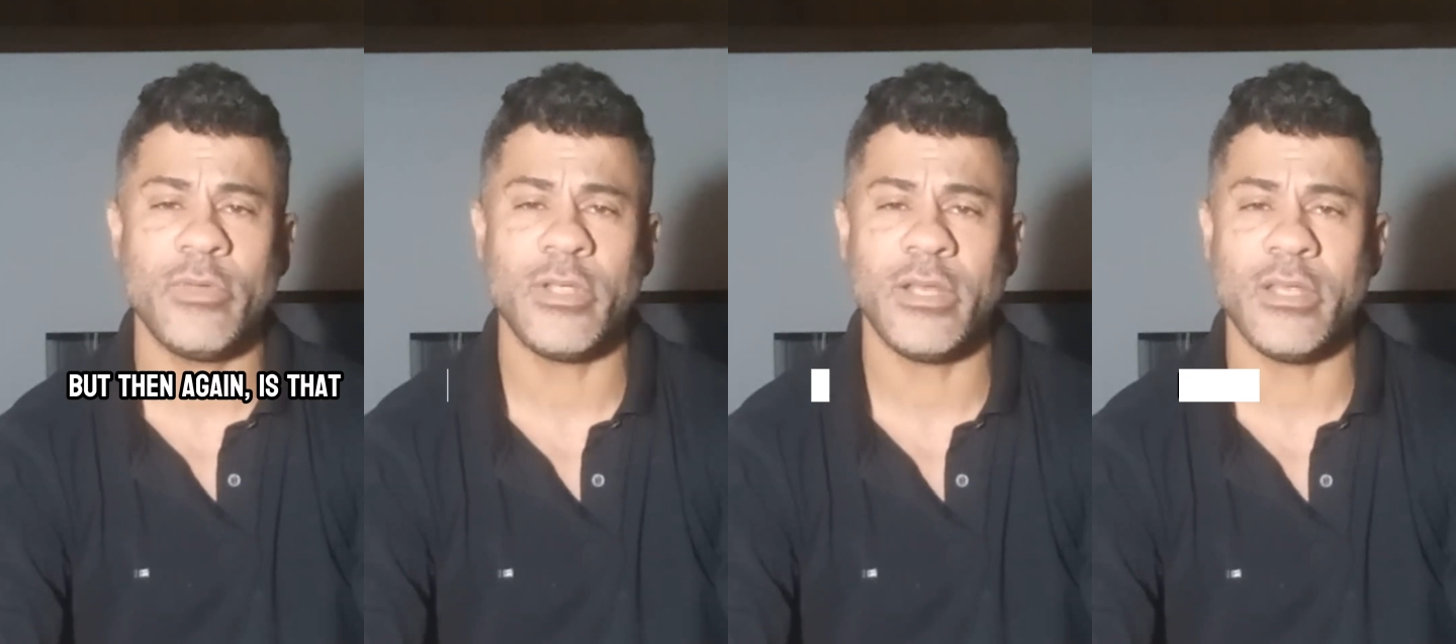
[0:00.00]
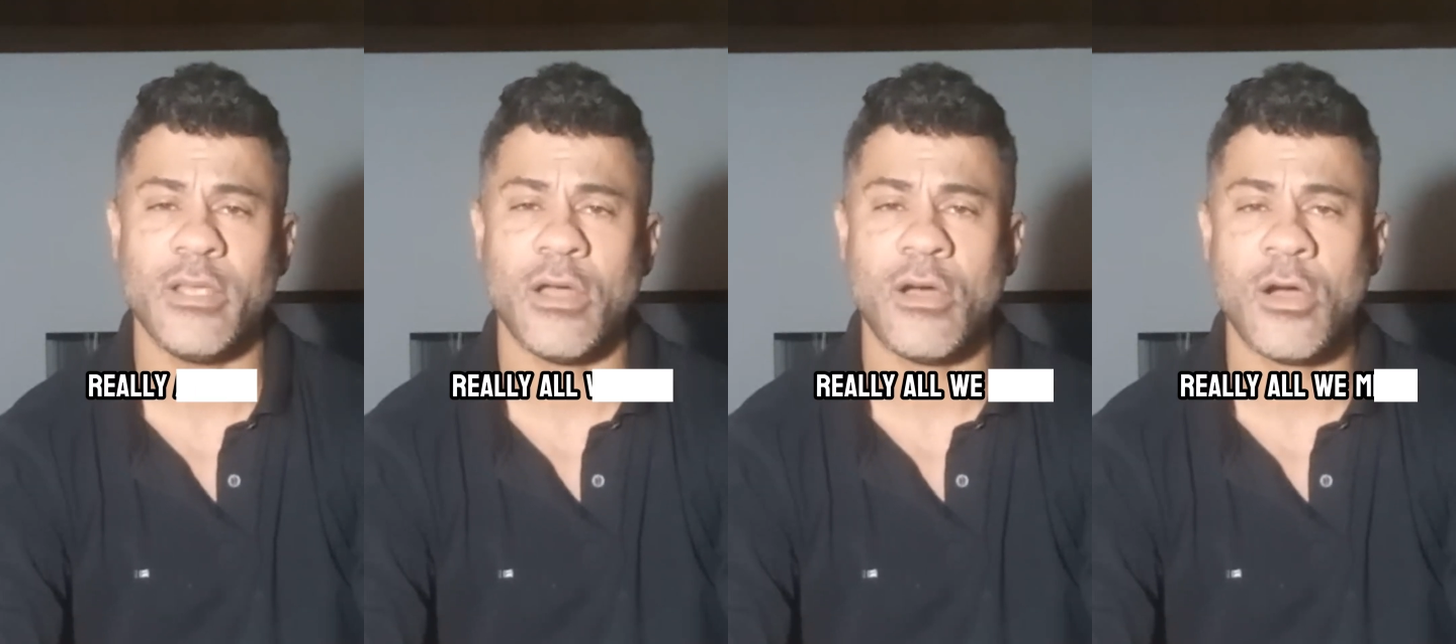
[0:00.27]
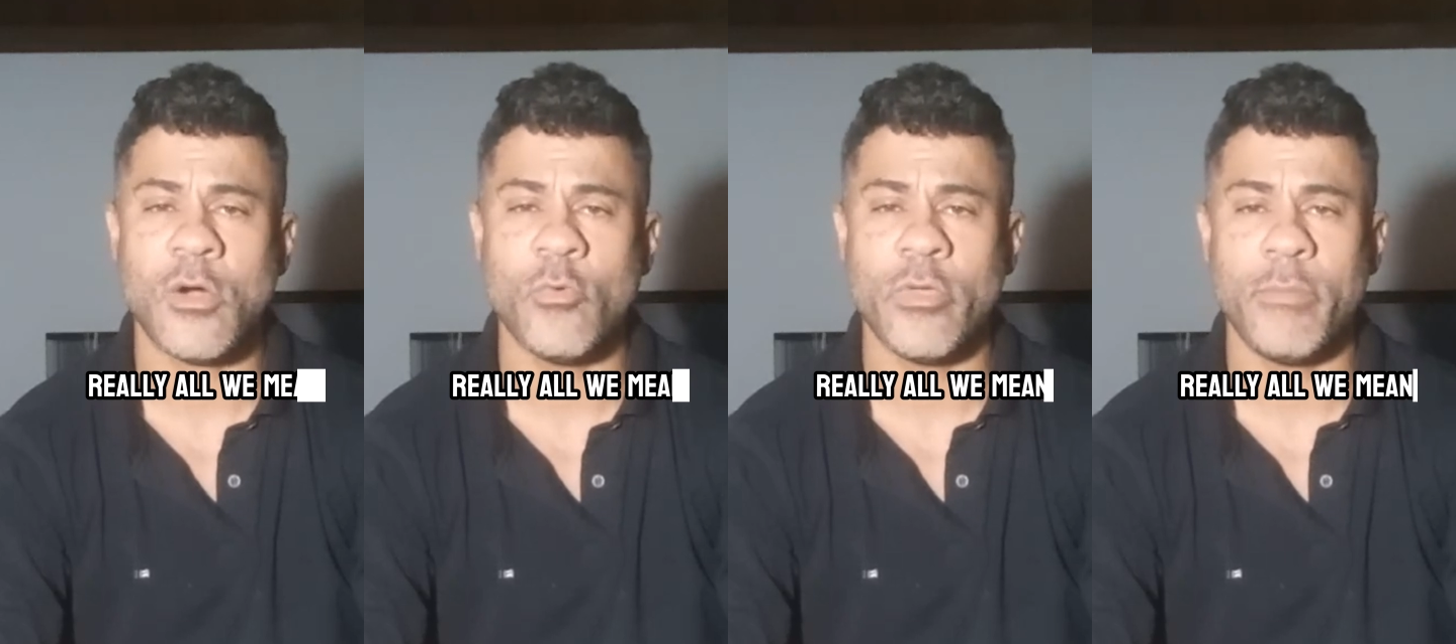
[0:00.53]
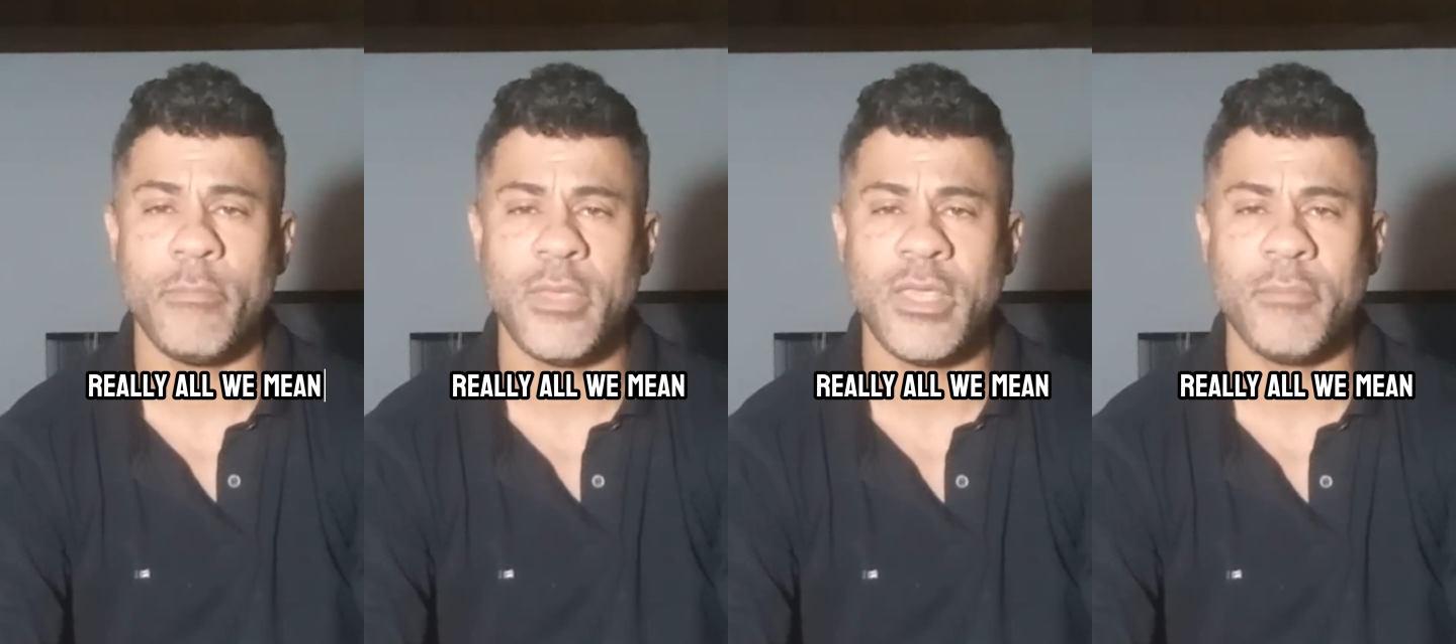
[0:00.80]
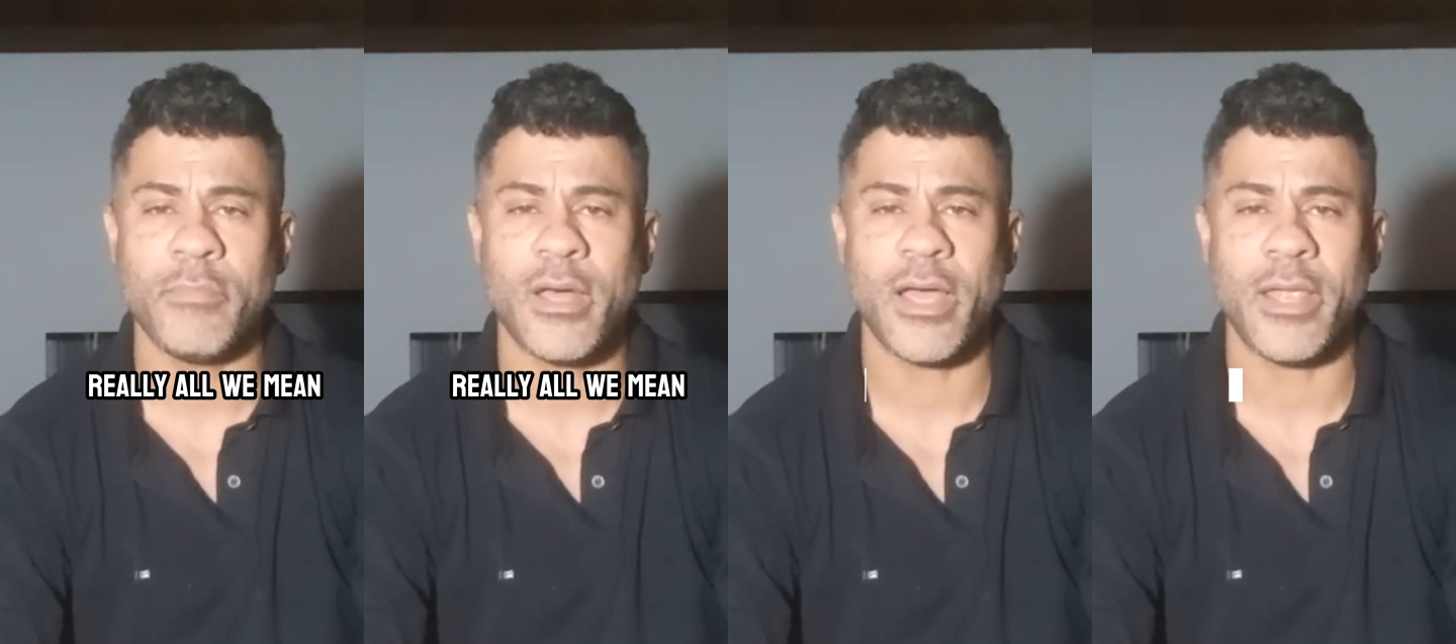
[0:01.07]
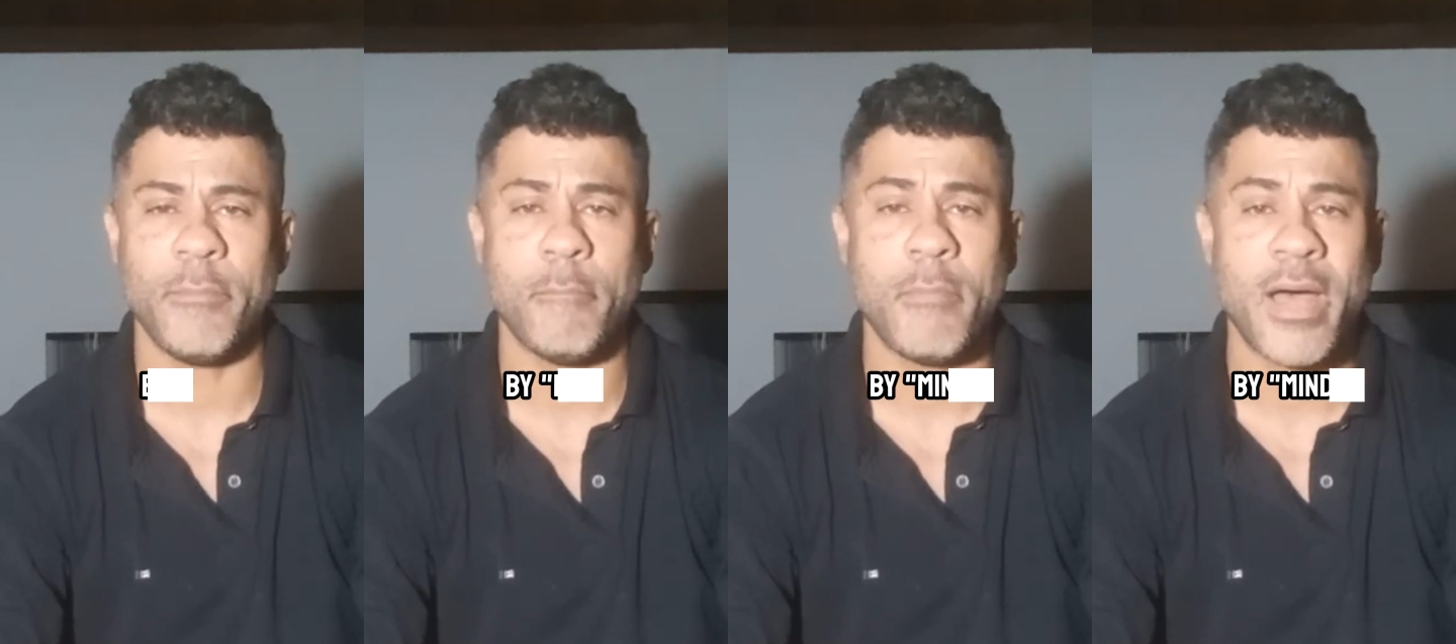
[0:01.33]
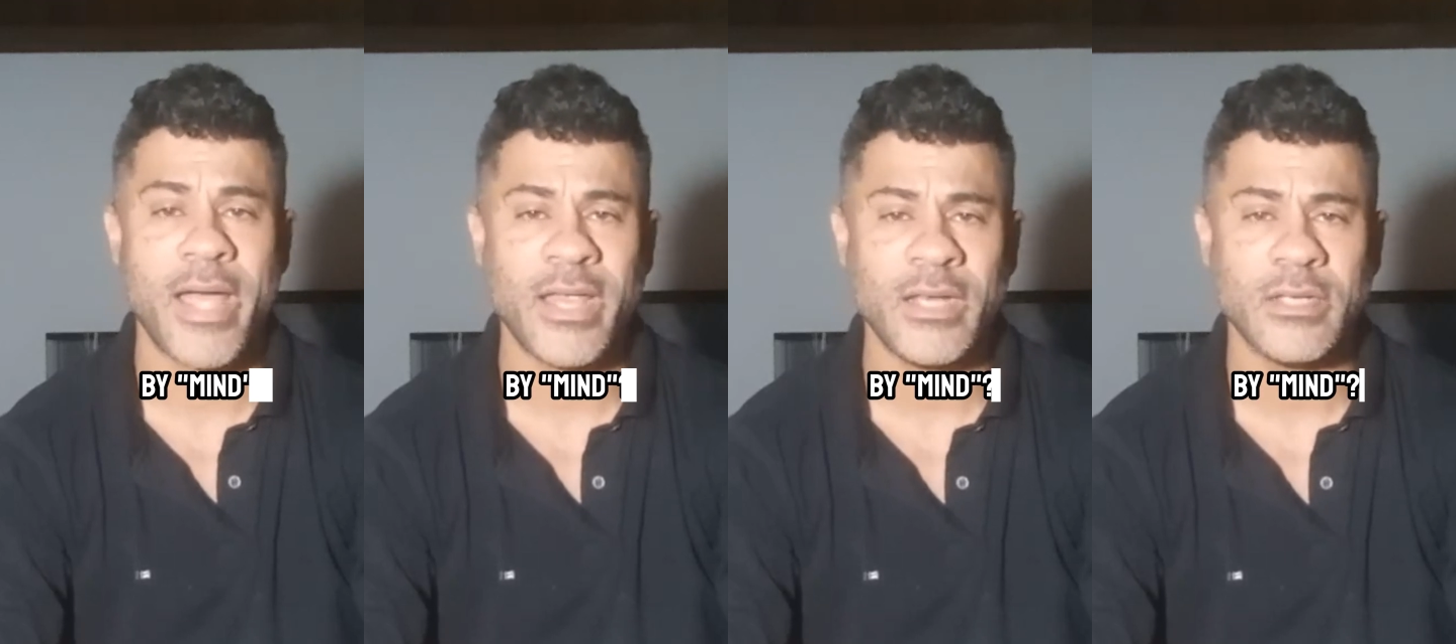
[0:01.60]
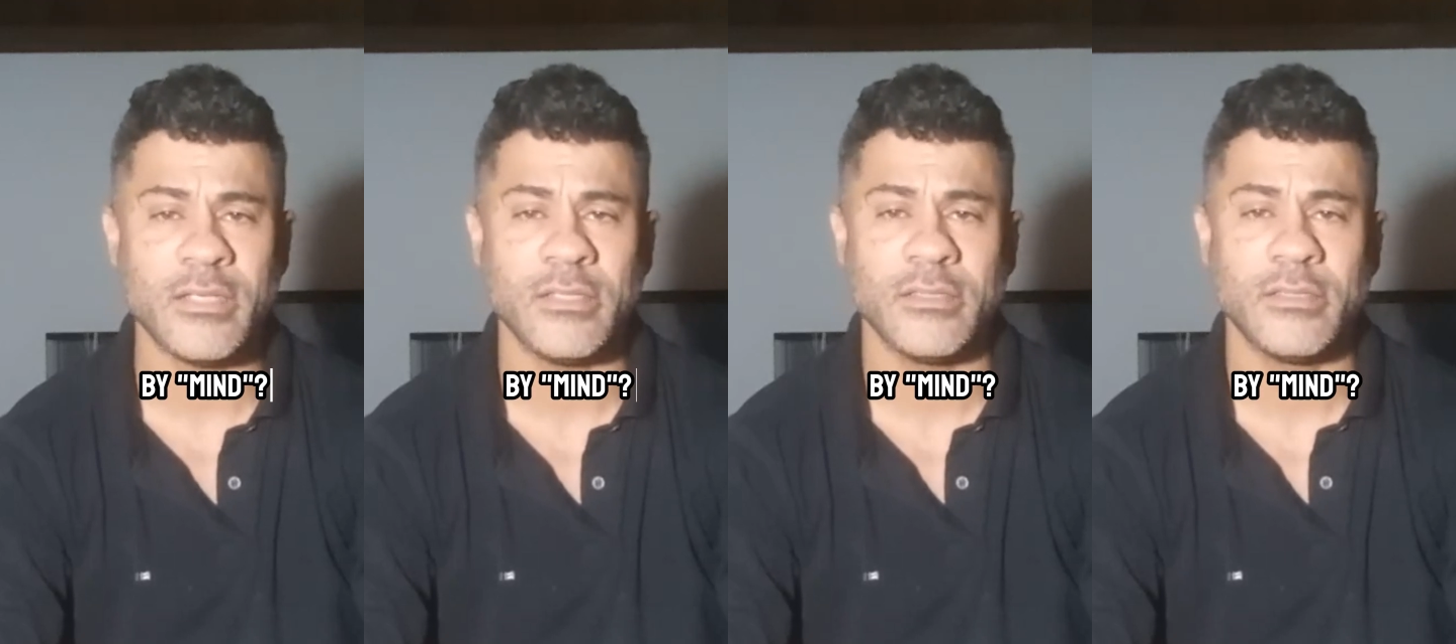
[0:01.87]
really all we mean by
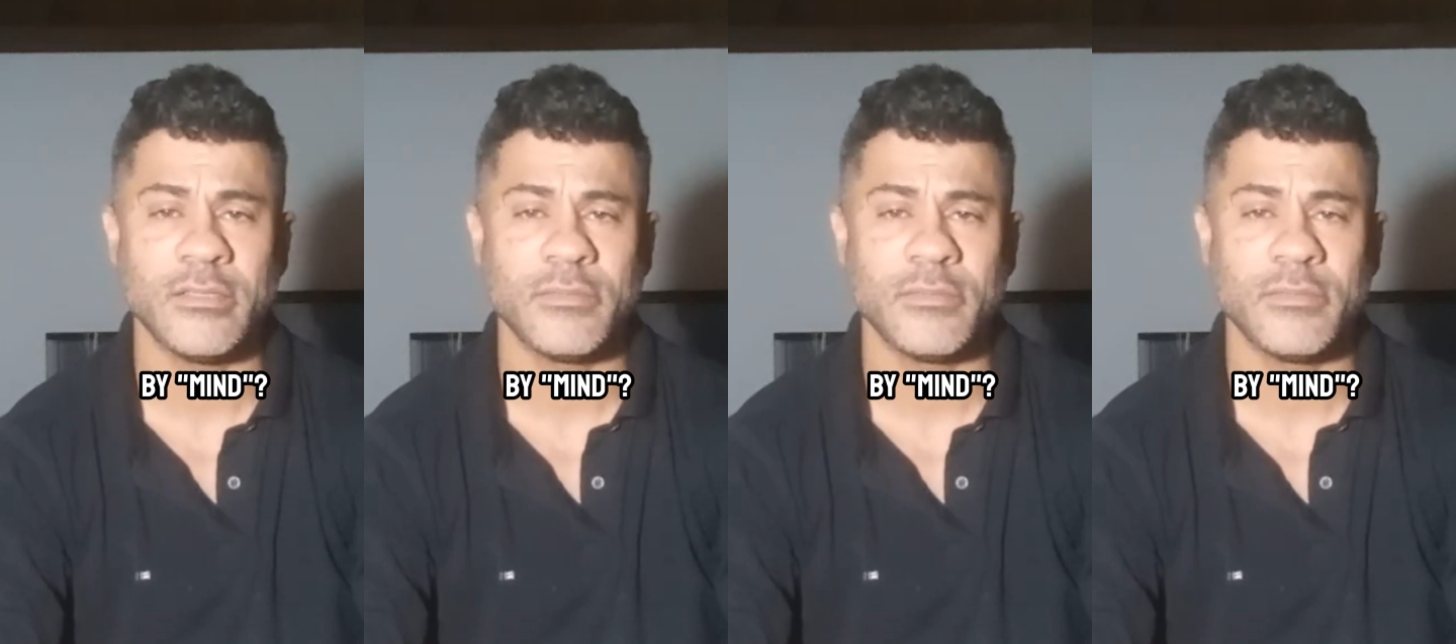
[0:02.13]
mind?